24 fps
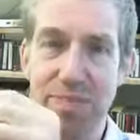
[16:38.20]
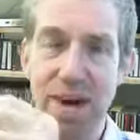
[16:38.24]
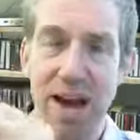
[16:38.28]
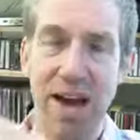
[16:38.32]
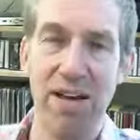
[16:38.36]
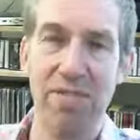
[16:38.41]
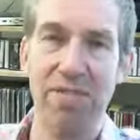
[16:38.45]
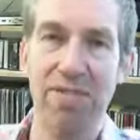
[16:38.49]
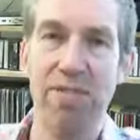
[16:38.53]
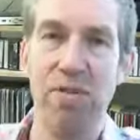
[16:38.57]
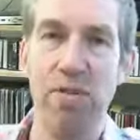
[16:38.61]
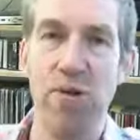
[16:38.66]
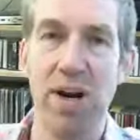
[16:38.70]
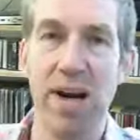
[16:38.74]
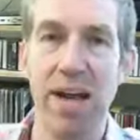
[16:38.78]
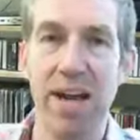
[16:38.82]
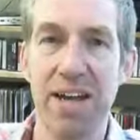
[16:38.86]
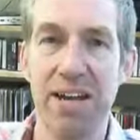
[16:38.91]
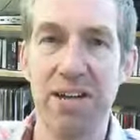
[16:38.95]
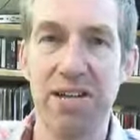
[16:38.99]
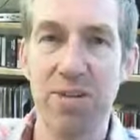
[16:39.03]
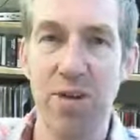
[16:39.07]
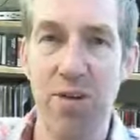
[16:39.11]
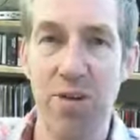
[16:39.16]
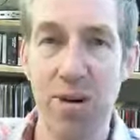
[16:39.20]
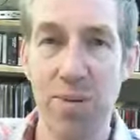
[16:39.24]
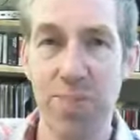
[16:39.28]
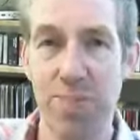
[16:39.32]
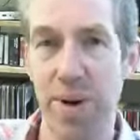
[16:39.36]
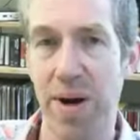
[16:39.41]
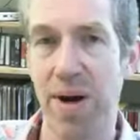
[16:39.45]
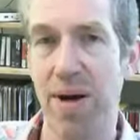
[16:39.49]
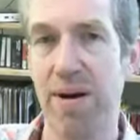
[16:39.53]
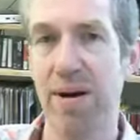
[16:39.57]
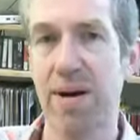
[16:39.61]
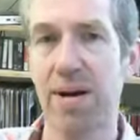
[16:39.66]
have four legs or
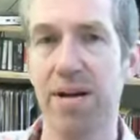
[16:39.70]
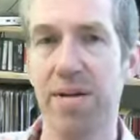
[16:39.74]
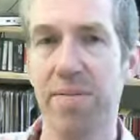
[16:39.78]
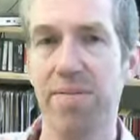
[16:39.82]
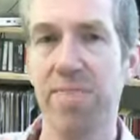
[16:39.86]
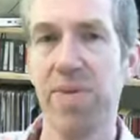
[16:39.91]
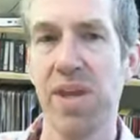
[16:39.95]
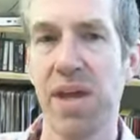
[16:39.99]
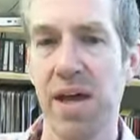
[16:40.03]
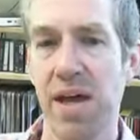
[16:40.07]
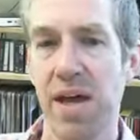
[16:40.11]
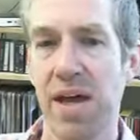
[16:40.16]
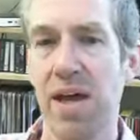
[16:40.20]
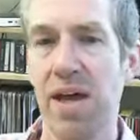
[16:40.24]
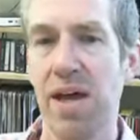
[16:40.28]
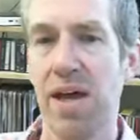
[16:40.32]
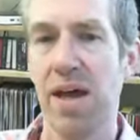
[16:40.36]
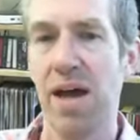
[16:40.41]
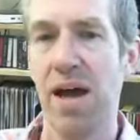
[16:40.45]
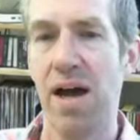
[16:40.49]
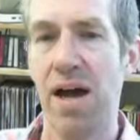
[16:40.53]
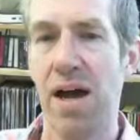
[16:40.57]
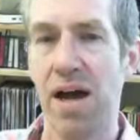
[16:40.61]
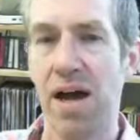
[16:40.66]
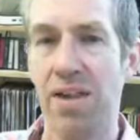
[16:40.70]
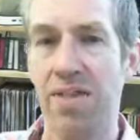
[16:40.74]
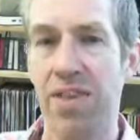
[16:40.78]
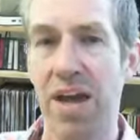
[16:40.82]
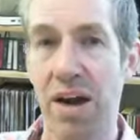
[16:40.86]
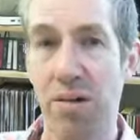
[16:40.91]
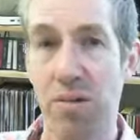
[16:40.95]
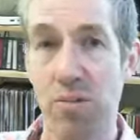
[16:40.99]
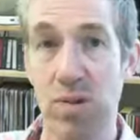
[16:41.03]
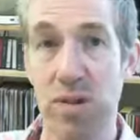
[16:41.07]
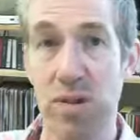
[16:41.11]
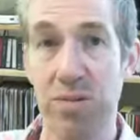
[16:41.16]
bark.
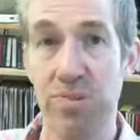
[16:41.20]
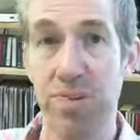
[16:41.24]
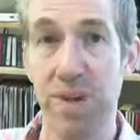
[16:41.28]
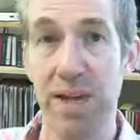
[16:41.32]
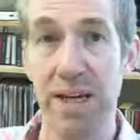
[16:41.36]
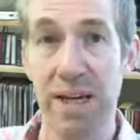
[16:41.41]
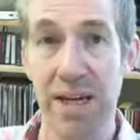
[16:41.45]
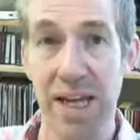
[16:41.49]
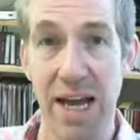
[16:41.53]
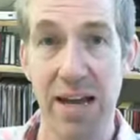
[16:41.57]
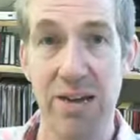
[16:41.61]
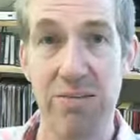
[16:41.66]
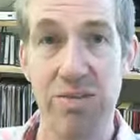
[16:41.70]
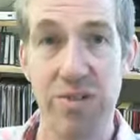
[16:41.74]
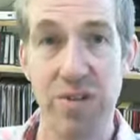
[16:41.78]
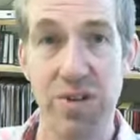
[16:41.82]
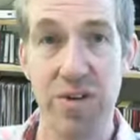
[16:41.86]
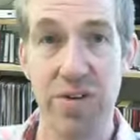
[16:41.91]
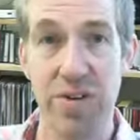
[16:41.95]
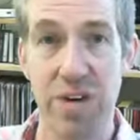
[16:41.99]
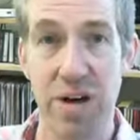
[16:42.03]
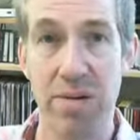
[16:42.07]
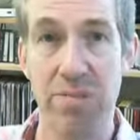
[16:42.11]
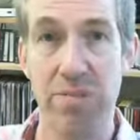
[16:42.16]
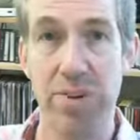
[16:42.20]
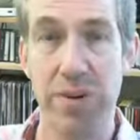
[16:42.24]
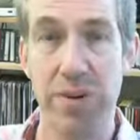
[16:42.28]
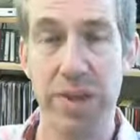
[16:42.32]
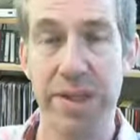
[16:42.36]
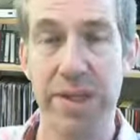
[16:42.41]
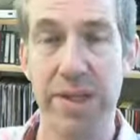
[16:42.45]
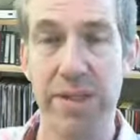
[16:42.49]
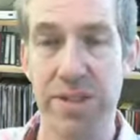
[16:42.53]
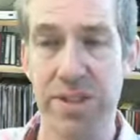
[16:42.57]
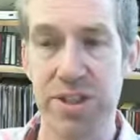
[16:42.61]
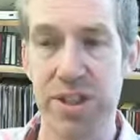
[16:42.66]
That would be a counterexample
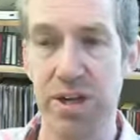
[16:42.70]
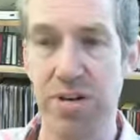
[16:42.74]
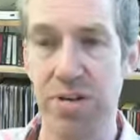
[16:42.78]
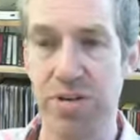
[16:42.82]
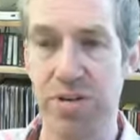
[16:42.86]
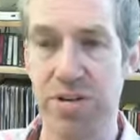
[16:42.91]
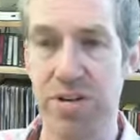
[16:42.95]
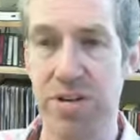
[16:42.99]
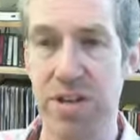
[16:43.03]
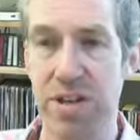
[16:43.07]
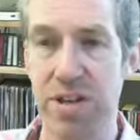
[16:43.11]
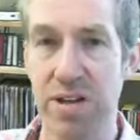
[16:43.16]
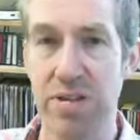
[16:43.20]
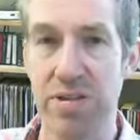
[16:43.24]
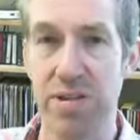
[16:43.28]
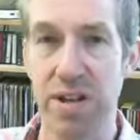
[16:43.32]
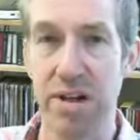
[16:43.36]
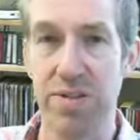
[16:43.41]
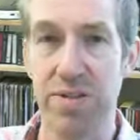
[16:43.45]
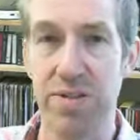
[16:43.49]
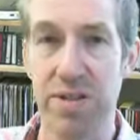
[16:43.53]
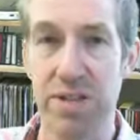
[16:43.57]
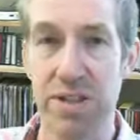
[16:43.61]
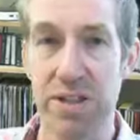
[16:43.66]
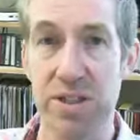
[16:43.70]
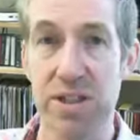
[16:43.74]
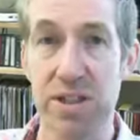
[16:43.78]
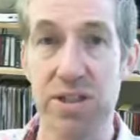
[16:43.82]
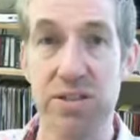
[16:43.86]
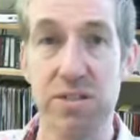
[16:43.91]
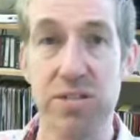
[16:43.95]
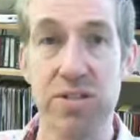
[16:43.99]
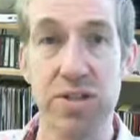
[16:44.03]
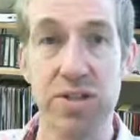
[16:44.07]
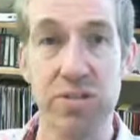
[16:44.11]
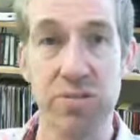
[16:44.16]
that shows that this definition
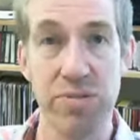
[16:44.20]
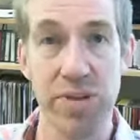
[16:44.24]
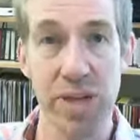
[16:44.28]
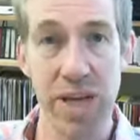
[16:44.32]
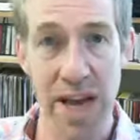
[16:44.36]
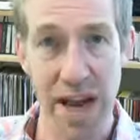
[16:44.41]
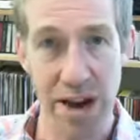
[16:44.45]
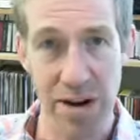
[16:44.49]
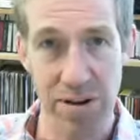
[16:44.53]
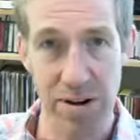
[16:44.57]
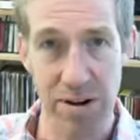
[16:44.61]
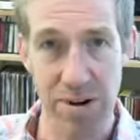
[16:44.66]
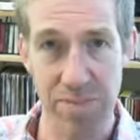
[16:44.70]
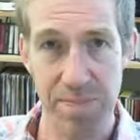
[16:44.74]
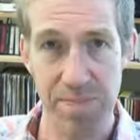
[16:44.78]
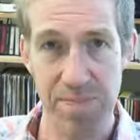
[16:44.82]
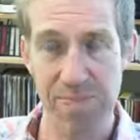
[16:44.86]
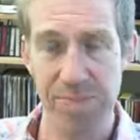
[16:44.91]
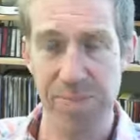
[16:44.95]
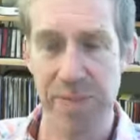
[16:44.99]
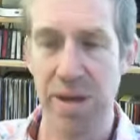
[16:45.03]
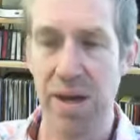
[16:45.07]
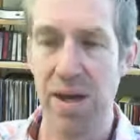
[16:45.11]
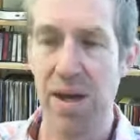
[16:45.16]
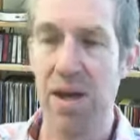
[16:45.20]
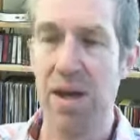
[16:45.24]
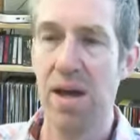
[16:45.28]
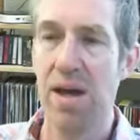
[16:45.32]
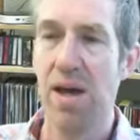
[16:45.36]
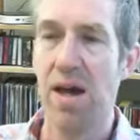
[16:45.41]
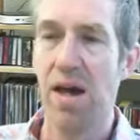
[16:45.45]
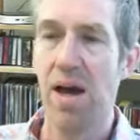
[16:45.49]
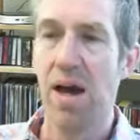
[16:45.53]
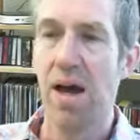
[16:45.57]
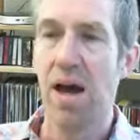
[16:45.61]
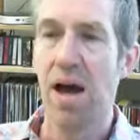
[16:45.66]
is too narrow.
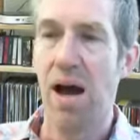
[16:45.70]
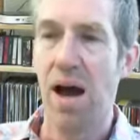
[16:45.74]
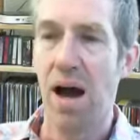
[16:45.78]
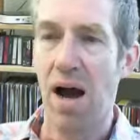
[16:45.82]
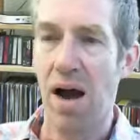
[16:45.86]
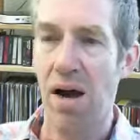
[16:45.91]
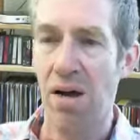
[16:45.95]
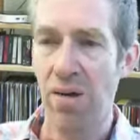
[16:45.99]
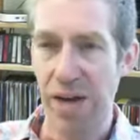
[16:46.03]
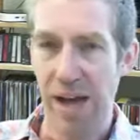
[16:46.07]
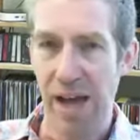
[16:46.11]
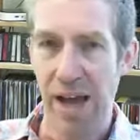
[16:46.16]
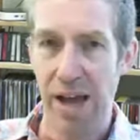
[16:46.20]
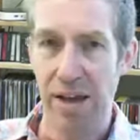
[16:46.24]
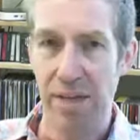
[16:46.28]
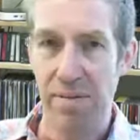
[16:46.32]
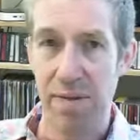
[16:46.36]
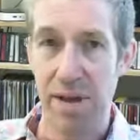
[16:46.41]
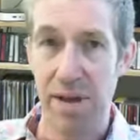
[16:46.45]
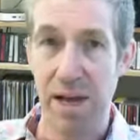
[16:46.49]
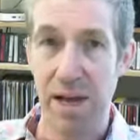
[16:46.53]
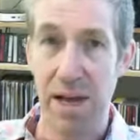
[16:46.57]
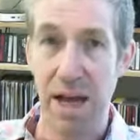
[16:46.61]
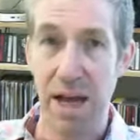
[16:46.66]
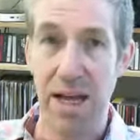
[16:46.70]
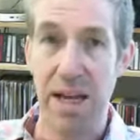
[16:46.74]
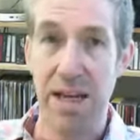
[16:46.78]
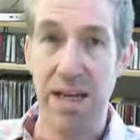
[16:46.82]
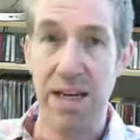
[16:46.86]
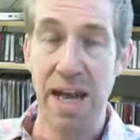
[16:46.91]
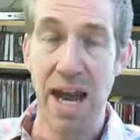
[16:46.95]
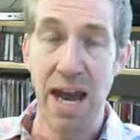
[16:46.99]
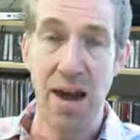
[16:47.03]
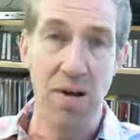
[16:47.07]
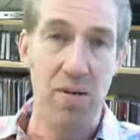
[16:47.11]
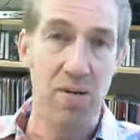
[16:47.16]
Okay,
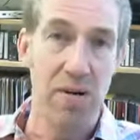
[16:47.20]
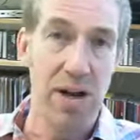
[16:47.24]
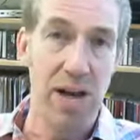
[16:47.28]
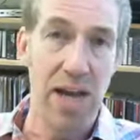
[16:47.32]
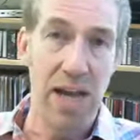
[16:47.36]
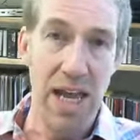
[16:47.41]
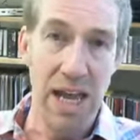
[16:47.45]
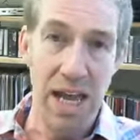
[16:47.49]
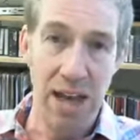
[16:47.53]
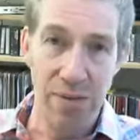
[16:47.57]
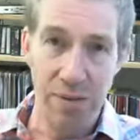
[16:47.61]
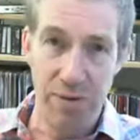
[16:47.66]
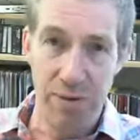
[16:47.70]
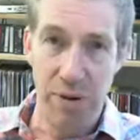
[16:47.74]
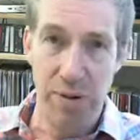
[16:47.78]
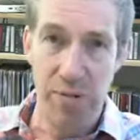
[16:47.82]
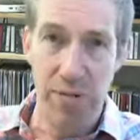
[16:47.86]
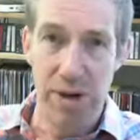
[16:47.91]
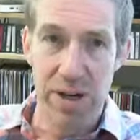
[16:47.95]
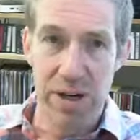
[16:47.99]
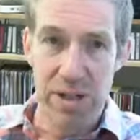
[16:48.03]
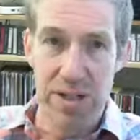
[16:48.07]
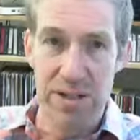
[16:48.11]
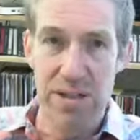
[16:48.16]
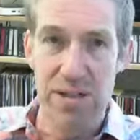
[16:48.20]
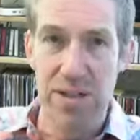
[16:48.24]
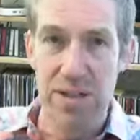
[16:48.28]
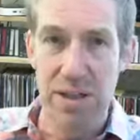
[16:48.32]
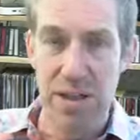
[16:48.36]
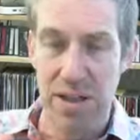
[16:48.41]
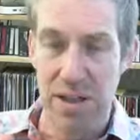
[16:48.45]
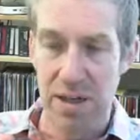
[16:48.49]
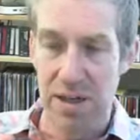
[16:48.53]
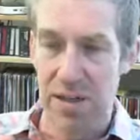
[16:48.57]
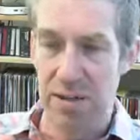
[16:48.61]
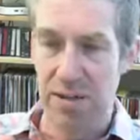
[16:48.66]
now, if we
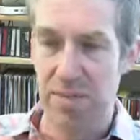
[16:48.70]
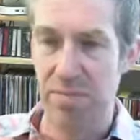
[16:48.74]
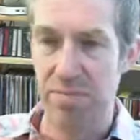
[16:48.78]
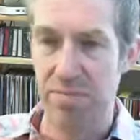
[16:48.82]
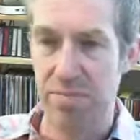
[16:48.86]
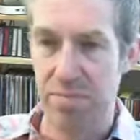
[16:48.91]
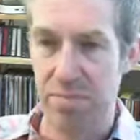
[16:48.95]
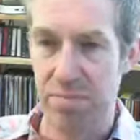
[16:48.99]
were